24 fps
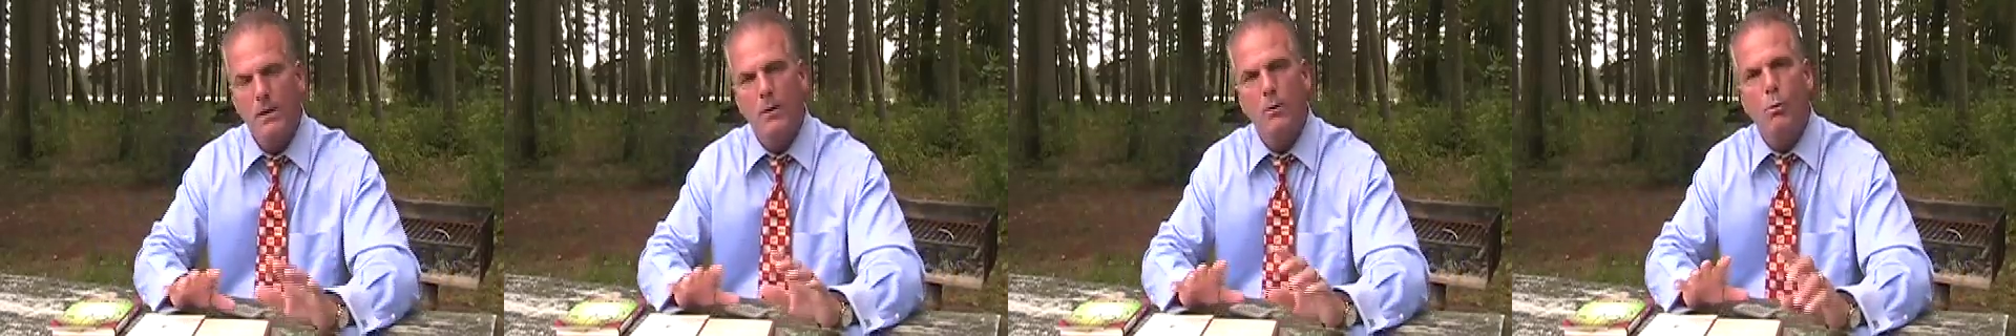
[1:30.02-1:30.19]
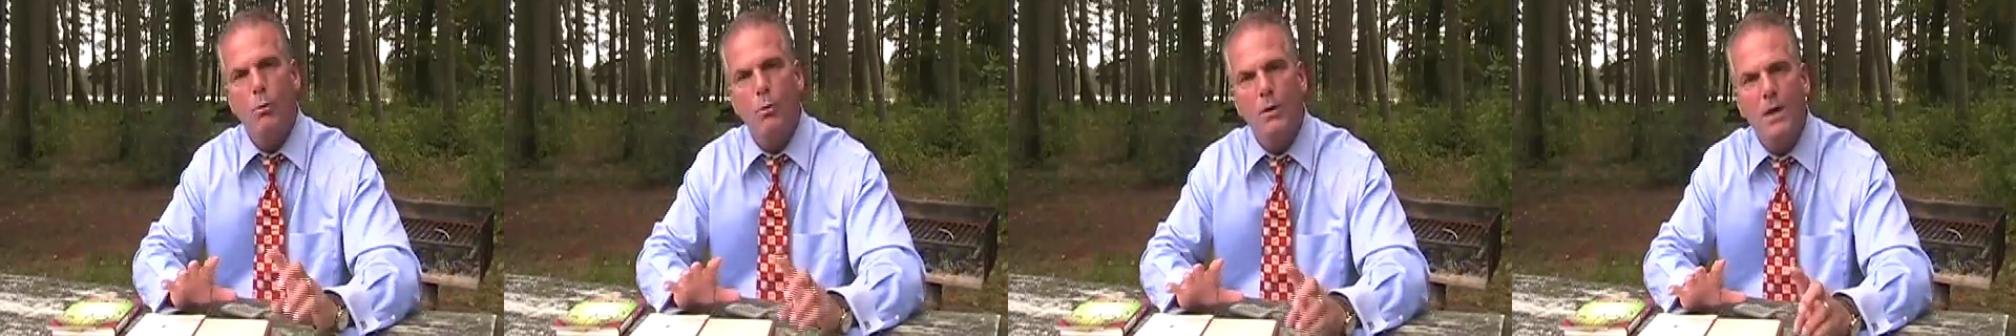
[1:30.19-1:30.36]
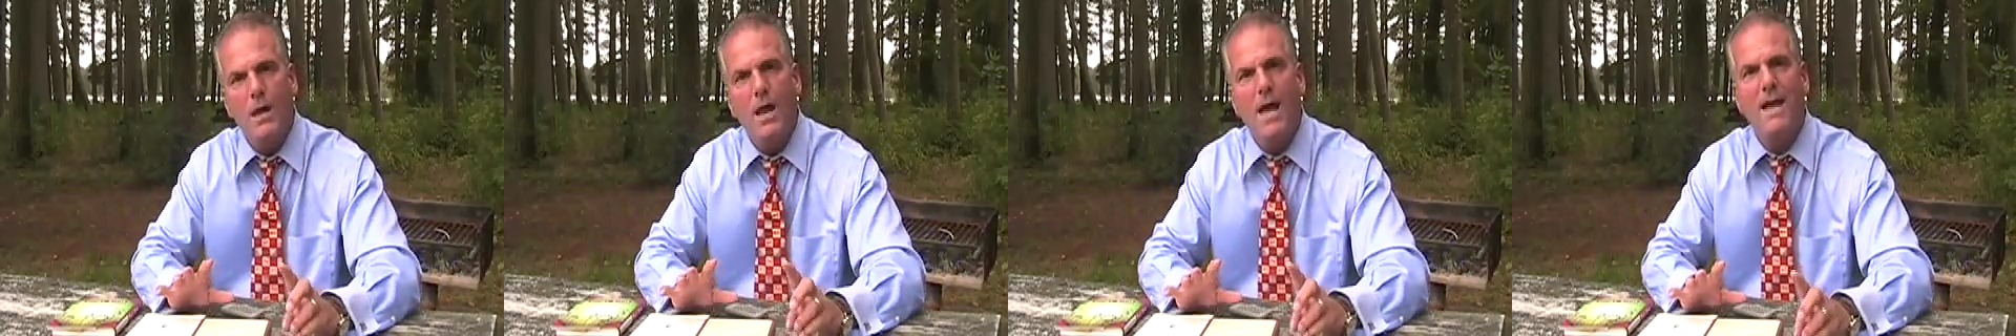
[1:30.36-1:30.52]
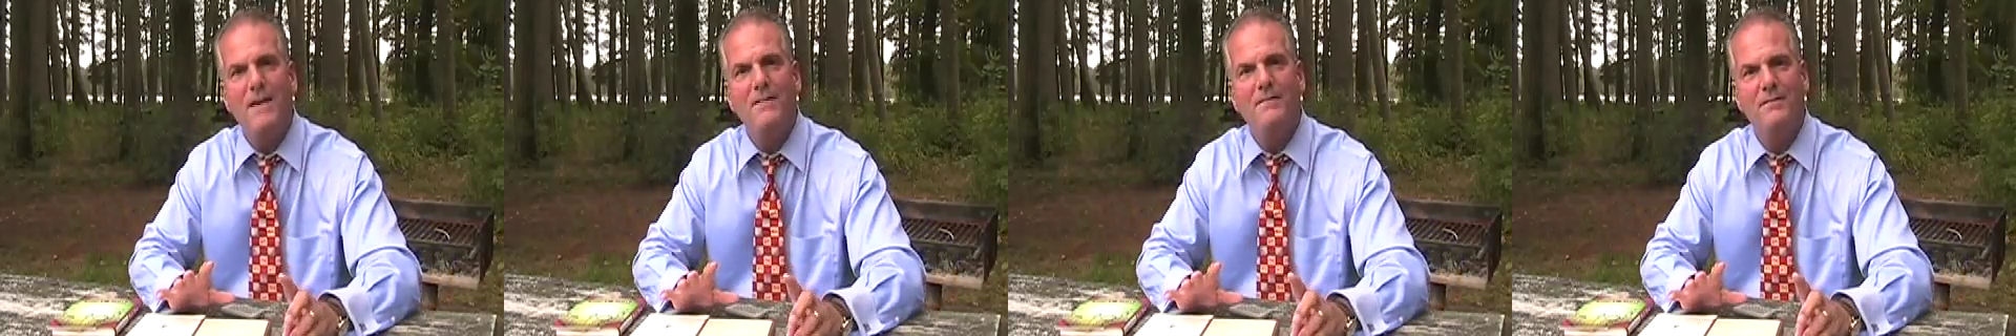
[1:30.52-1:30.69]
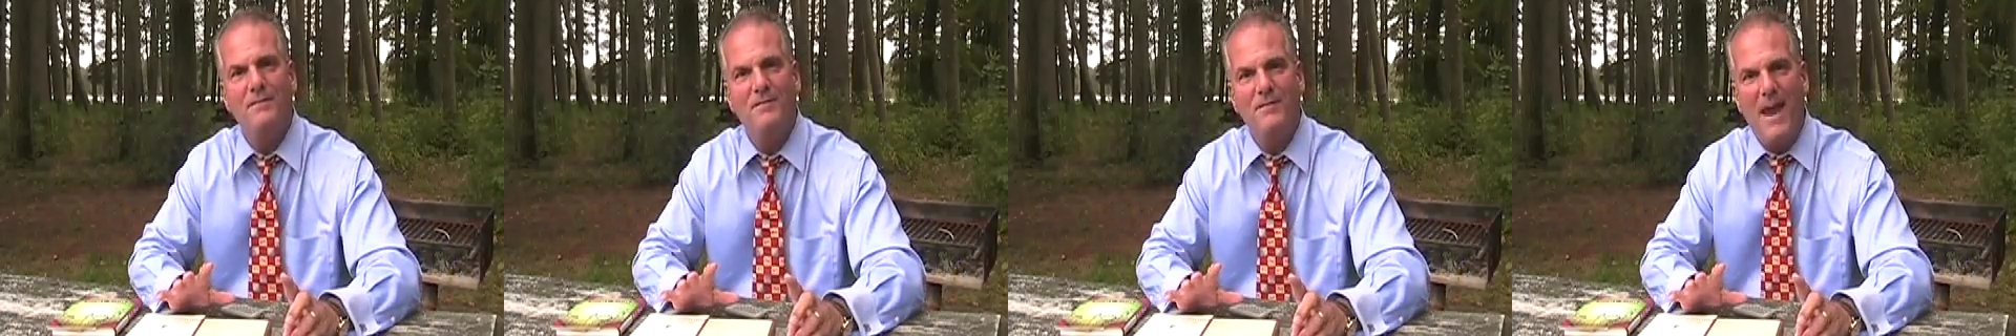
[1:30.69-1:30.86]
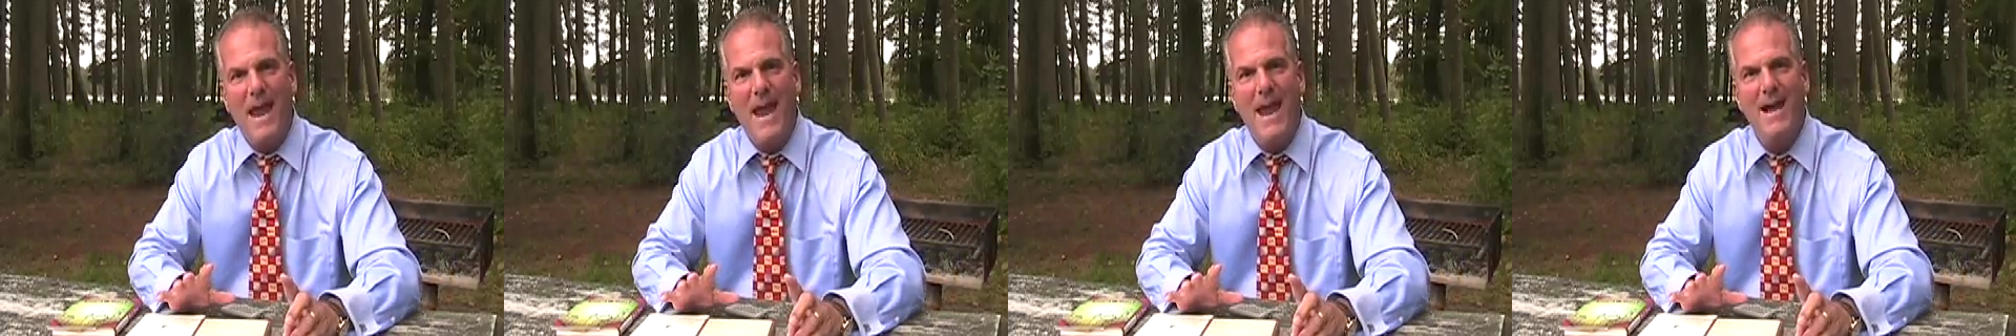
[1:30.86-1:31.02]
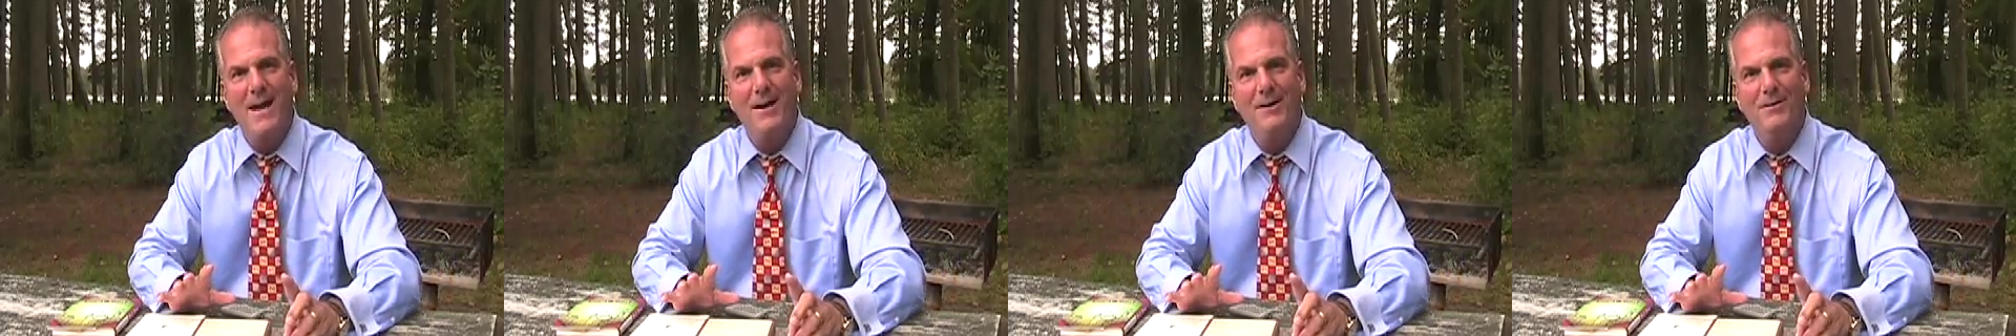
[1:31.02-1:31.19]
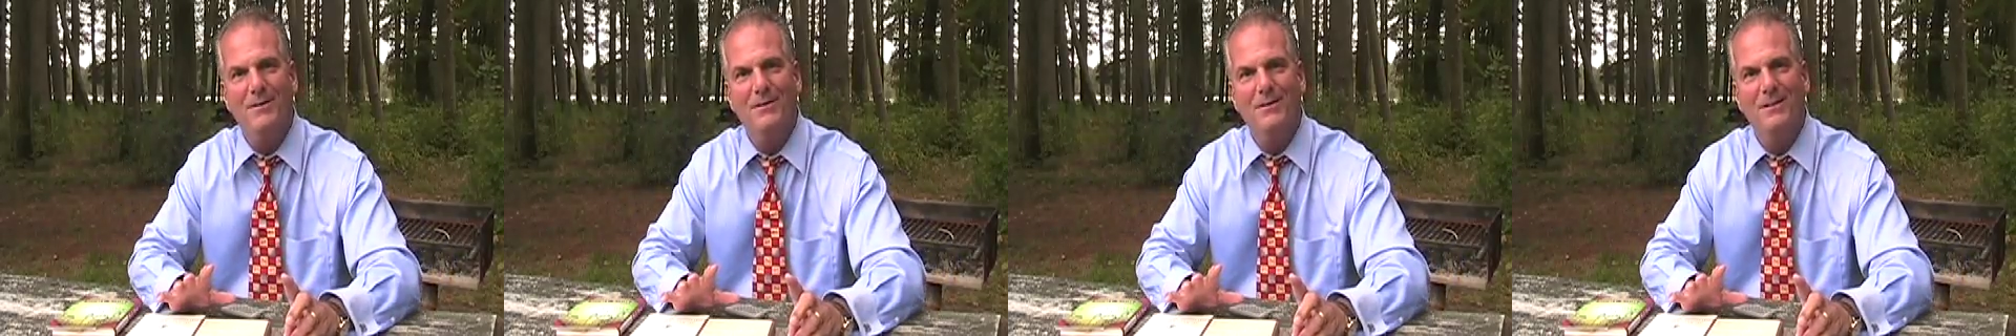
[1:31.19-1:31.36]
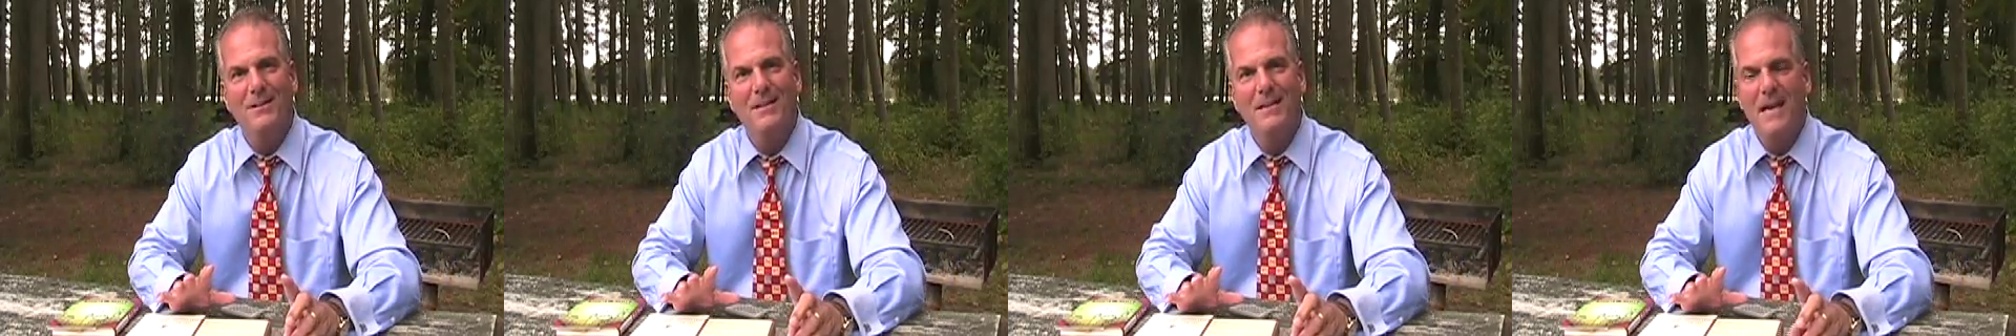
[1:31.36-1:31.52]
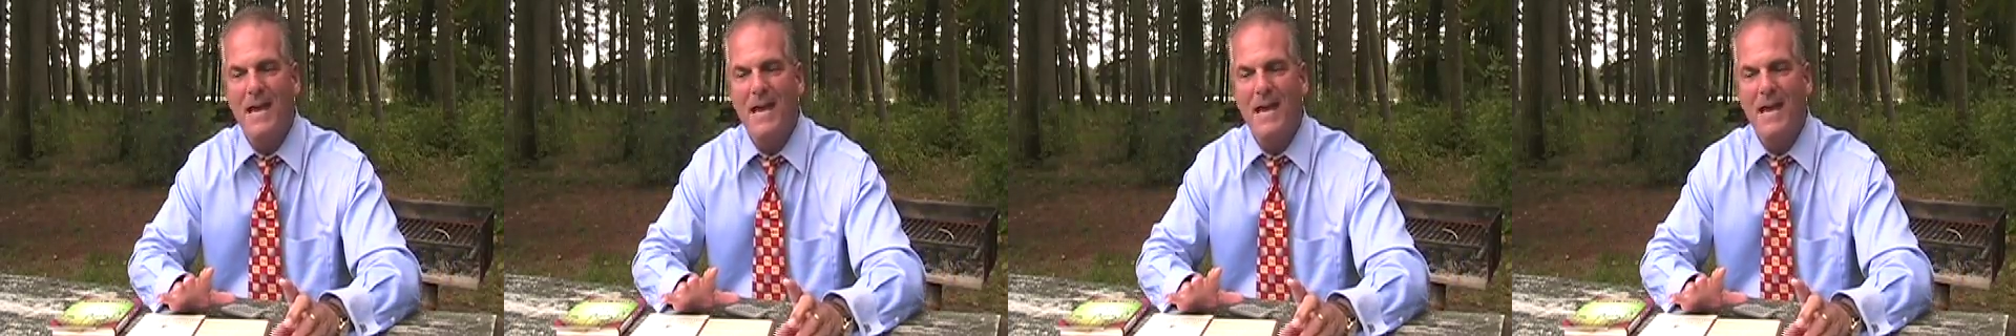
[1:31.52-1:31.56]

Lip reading: What I found,